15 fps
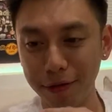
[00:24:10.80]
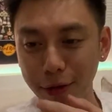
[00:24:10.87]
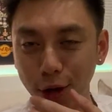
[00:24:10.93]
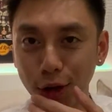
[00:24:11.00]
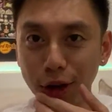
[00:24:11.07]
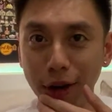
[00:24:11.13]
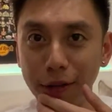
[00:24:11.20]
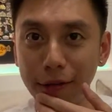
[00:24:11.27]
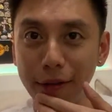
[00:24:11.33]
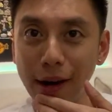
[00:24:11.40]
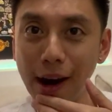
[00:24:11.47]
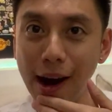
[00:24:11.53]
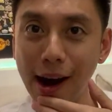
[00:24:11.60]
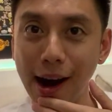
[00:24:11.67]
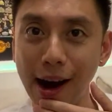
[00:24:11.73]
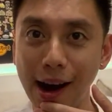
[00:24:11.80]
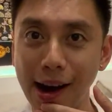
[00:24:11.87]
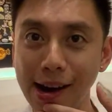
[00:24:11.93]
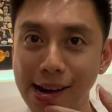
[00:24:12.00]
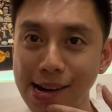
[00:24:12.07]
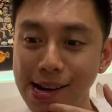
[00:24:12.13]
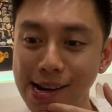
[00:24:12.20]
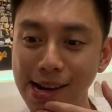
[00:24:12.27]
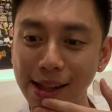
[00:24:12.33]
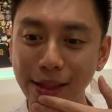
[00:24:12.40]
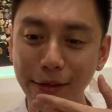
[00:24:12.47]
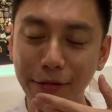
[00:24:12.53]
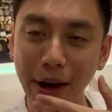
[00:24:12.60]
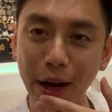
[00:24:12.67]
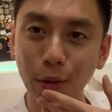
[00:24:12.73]
for uh,
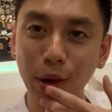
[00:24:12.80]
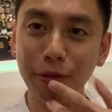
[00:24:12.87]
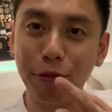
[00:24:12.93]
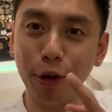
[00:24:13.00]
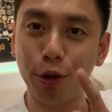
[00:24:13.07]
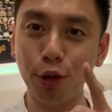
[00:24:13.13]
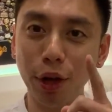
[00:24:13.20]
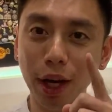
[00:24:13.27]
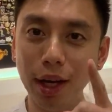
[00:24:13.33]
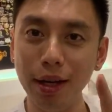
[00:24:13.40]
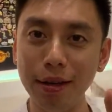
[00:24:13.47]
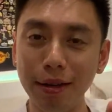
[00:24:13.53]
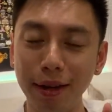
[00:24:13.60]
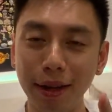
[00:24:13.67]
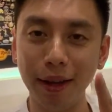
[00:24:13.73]
the final one for today?